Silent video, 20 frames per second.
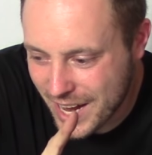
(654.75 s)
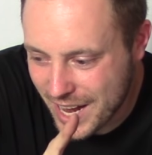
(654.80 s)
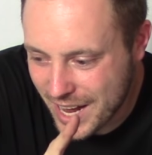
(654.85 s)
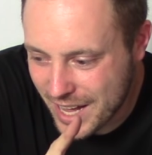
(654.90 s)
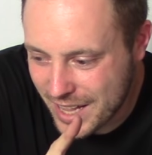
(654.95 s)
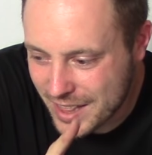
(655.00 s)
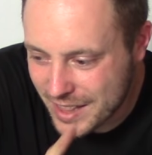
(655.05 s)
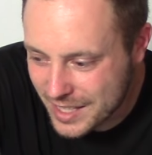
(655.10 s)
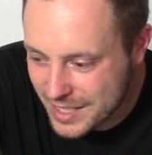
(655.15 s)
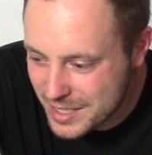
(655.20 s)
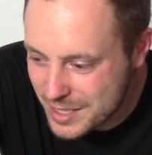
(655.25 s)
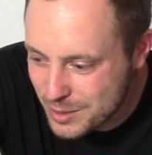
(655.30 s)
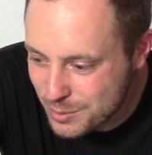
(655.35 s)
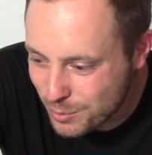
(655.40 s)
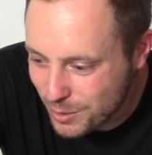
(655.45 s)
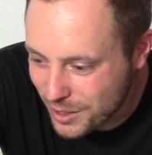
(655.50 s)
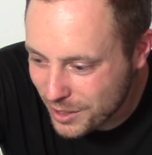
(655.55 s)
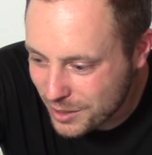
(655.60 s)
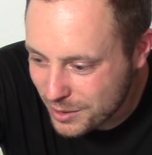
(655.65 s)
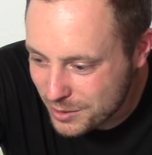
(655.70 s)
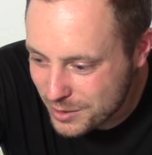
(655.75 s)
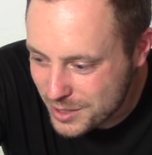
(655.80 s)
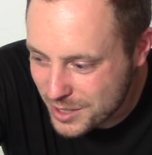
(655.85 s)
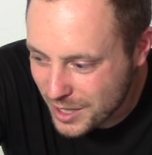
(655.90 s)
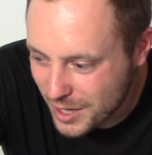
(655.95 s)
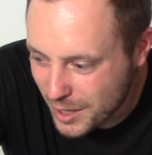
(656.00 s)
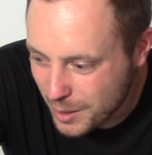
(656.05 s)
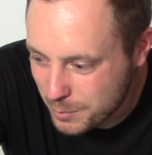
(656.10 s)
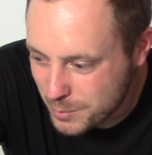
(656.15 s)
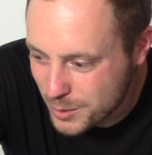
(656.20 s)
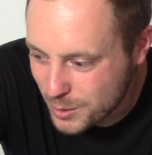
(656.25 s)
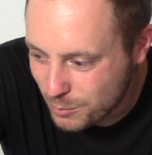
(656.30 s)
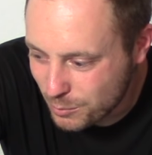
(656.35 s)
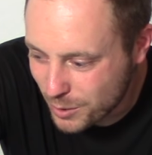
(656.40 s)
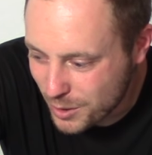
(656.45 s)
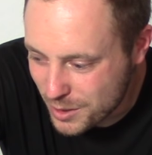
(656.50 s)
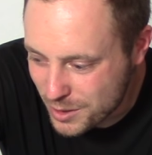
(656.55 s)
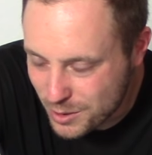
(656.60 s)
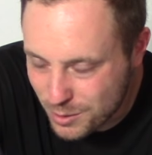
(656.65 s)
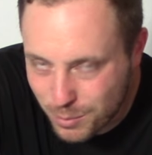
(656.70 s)
And this is one of those times
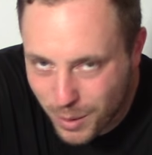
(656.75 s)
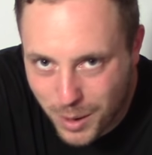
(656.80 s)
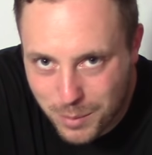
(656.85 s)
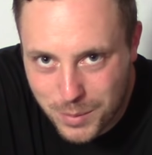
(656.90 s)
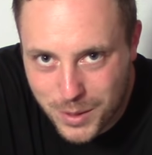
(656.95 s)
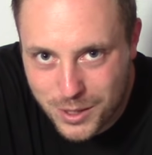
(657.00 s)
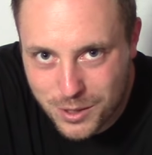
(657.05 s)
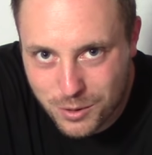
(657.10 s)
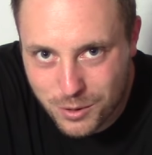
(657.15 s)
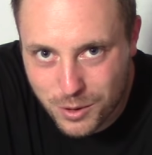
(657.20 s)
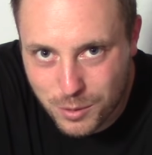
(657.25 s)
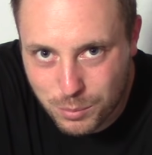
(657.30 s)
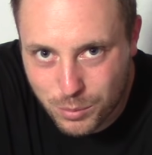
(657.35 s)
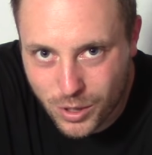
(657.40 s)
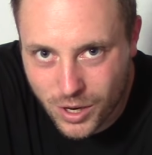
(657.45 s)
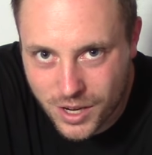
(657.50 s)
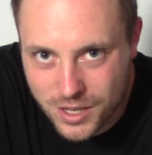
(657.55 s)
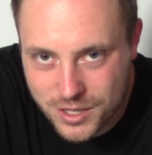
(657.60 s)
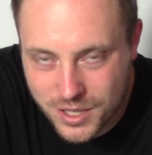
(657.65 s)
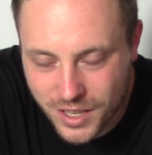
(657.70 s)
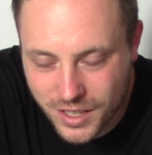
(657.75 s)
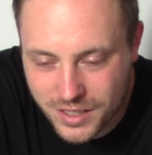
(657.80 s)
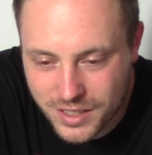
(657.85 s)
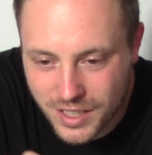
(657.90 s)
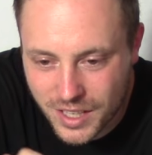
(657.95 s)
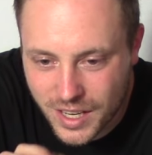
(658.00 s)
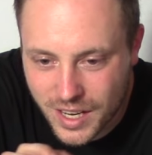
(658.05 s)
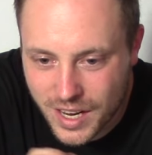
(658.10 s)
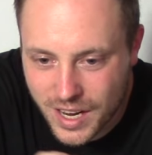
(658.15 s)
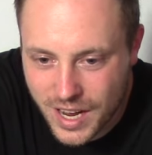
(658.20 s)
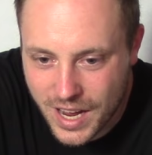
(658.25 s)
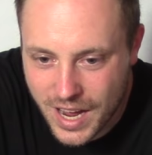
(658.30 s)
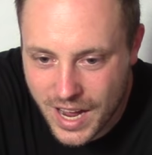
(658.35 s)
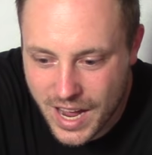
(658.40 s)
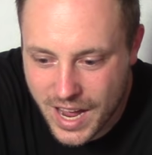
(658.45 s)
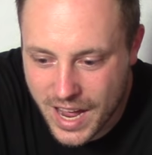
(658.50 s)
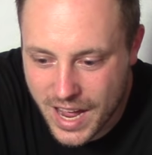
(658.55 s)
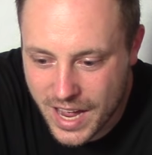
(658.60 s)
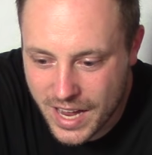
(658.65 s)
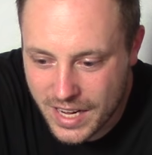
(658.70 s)
where you might be doing a project
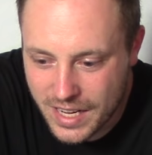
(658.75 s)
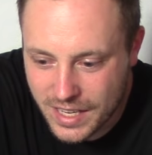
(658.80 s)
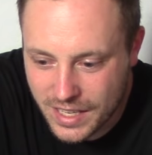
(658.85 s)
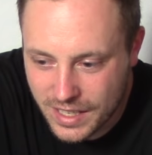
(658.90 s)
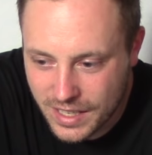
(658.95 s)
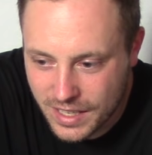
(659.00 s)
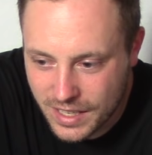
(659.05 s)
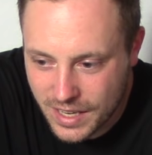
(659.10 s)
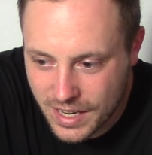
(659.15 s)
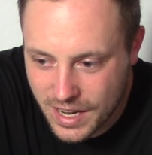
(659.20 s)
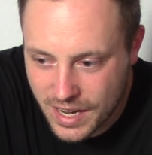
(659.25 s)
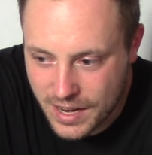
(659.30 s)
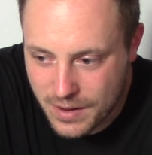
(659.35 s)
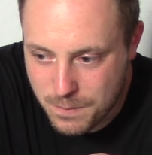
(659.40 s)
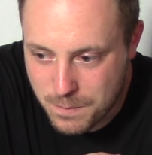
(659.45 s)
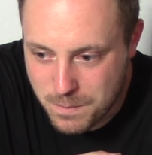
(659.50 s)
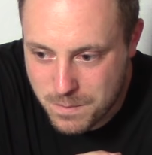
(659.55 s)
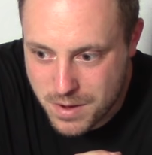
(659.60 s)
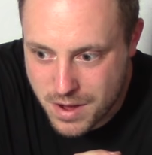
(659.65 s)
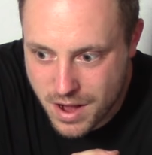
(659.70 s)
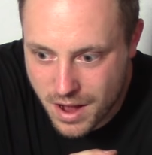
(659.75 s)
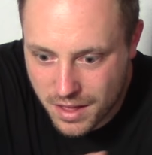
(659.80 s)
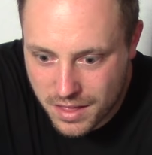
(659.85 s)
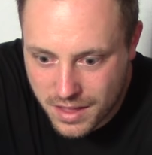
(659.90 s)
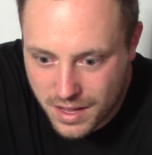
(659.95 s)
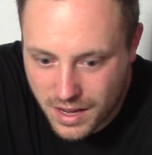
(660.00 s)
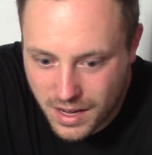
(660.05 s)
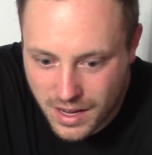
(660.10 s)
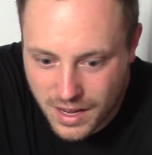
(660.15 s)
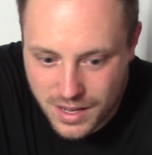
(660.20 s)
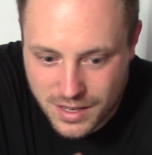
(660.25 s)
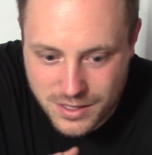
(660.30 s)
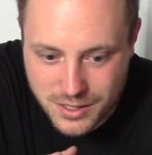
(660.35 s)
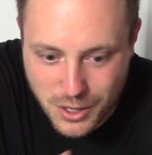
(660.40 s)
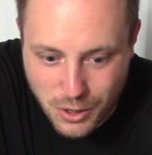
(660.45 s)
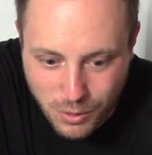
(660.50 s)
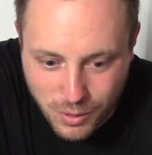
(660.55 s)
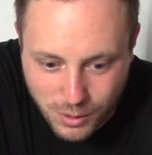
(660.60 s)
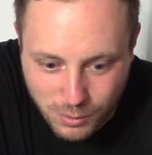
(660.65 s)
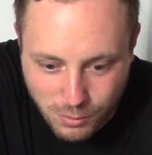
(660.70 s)
and nothing is
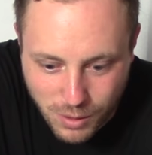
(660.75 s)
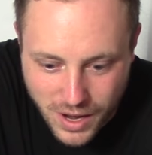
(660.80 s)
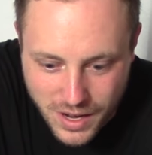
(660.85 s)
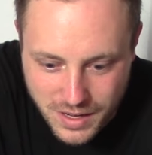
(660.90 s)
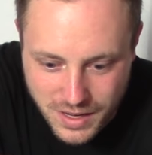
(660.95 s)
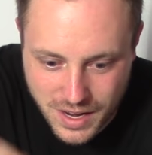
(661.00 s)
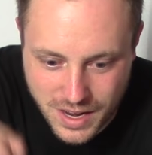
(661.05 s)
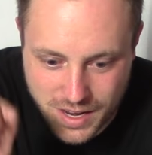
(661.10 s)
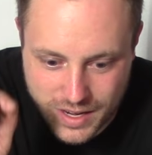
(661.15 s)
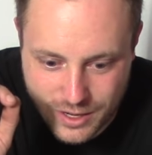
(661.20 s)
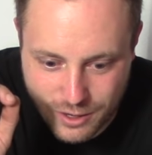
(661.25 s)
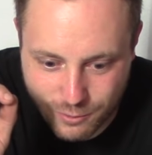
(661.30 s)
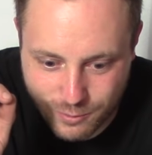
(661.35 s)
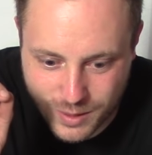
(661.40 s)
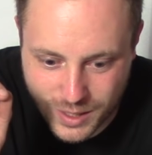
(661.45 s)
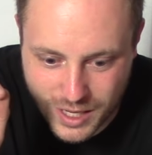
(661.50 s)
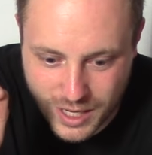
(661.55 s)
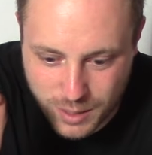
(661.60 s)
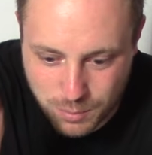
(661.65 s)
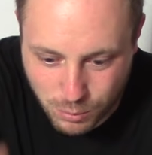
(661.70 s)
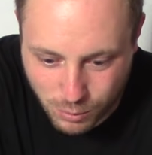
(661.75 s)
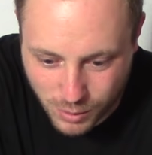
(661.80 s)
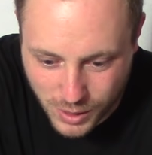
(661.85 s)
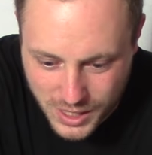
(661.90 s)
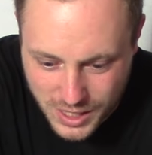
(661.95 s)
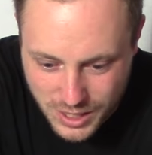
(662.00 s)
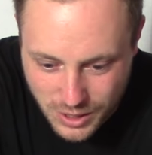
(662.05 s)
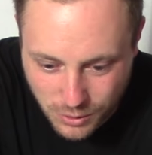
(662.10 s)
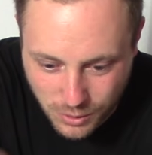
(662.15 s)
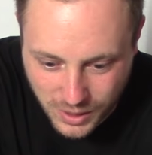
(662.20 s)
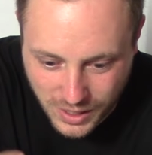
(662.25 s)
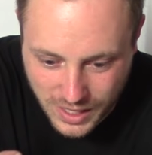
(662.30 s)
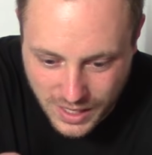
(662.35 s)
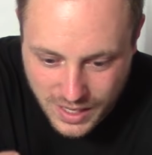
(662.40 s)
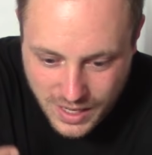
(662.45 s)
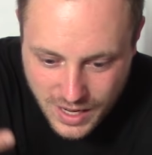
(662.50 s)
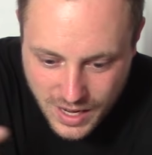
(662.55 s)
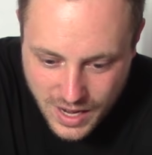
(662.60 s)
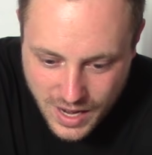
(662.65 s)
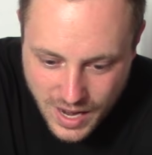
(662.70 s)
going right and you have to keep redoing it.